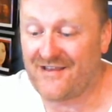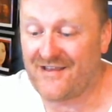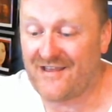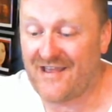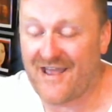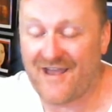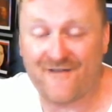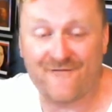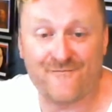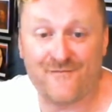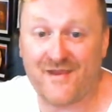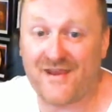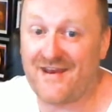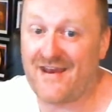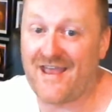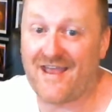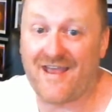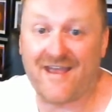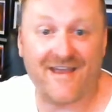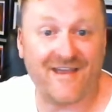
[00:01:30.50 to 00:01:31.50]
have
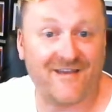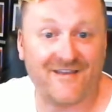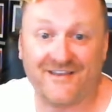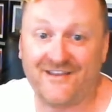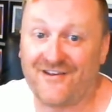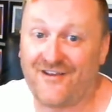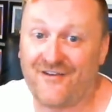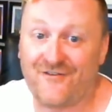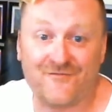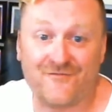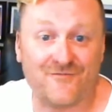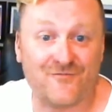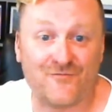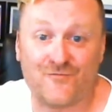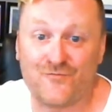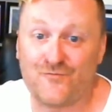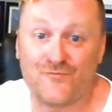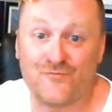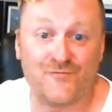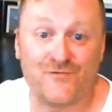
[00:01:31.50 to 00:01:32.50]
been, you know,
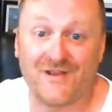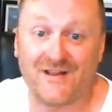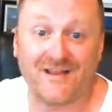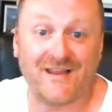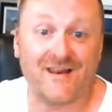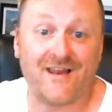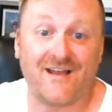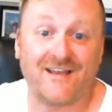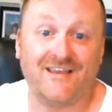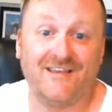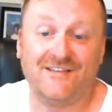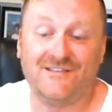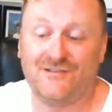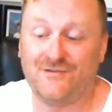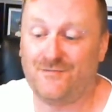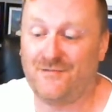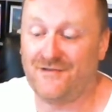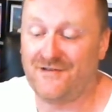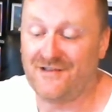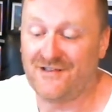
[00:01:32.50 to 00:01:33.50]
really lucky
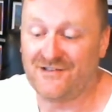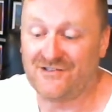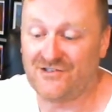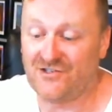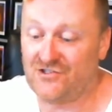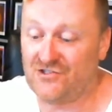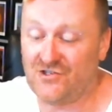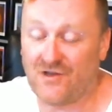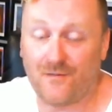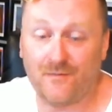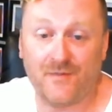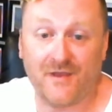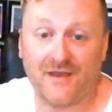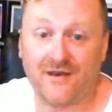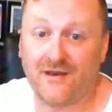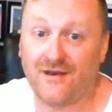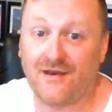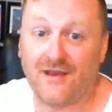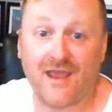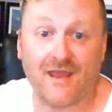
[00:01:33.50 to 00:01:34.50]
to jump
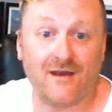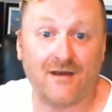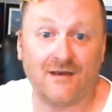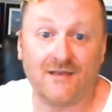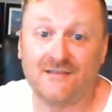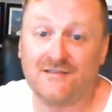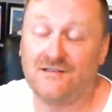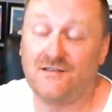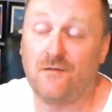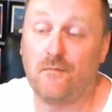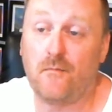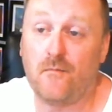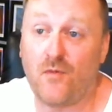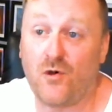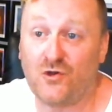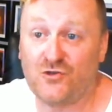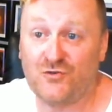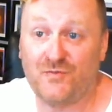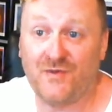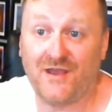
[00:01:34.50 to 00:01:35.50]
in and listen to
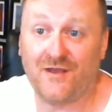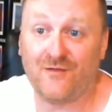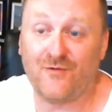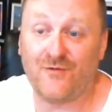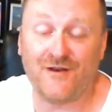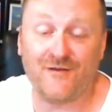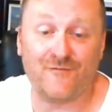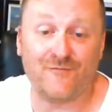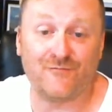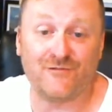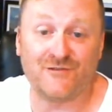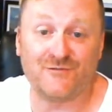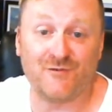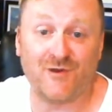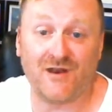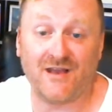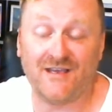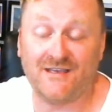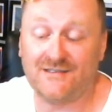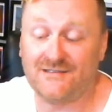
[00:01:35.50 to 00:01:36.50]
Moshpit when it was
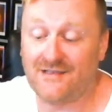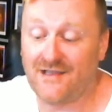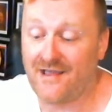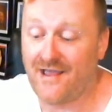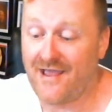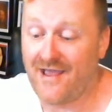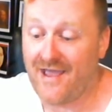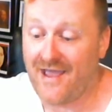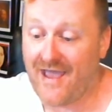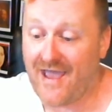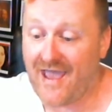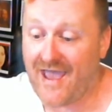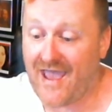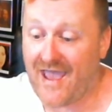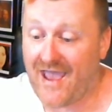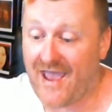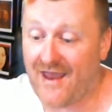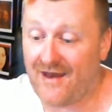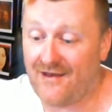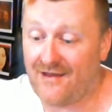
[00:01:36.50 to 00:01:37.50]
released,
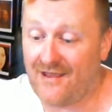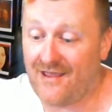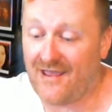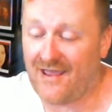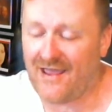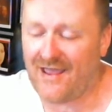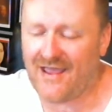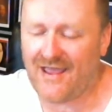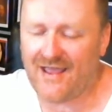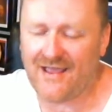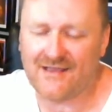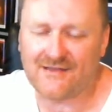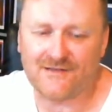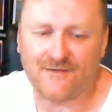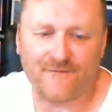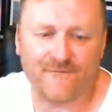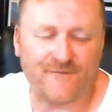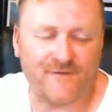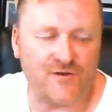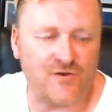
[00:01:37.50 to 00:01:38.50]
and it's
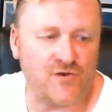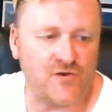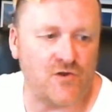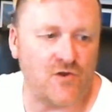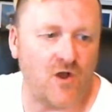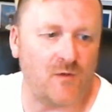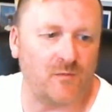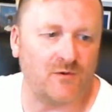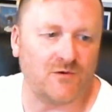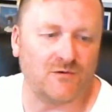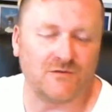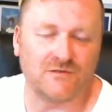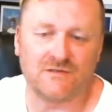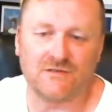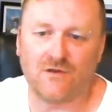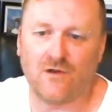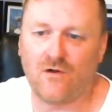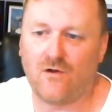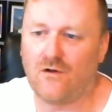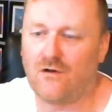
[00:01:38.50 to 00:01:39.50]
a phenomenal
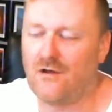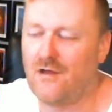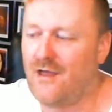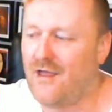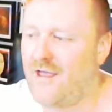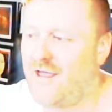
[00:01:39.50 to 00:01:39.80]
song.